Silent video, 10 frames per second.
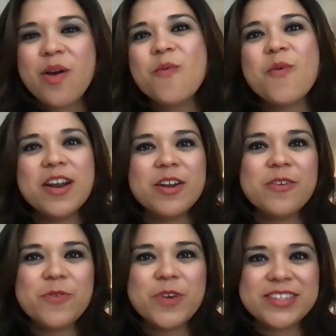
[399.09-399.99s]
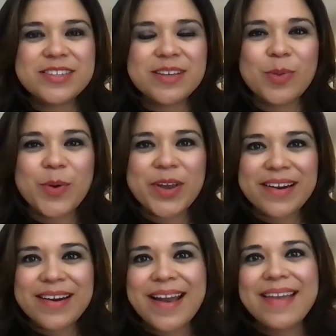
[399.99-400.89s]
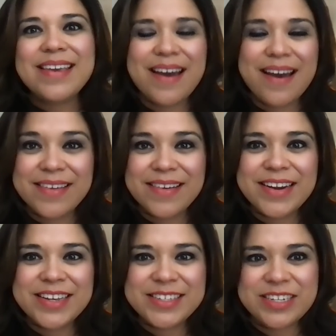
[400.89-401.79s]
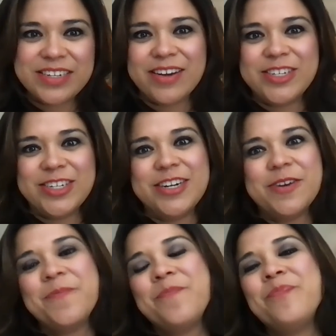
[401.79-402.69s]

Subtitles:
one of which is a lawyer and the other is a doctor?